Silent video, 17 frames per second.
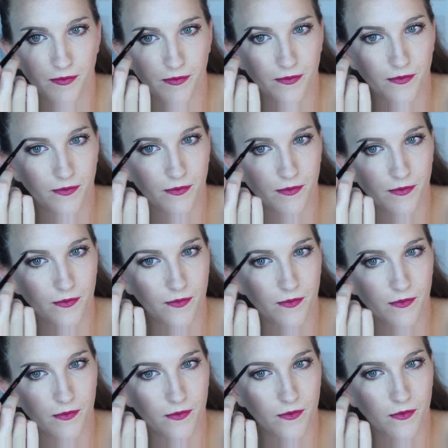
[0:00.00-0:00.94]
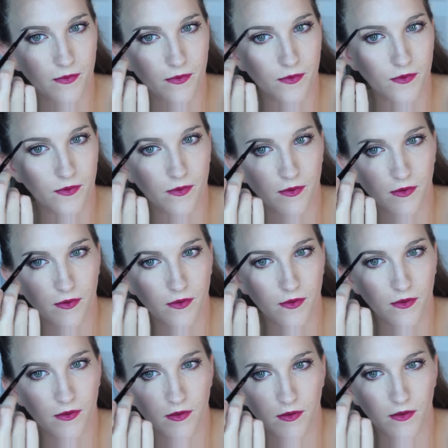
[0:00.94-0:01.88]

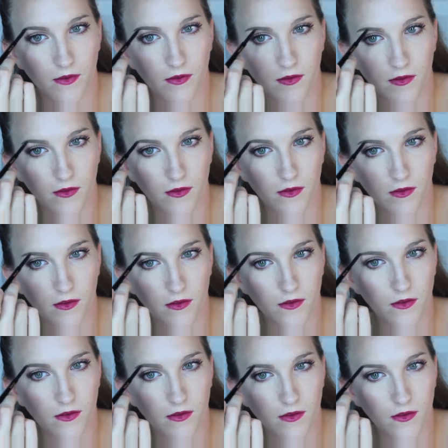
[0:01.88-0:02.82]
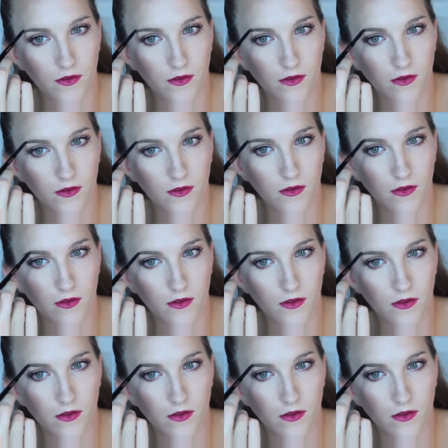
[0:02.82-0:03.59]
[no speech]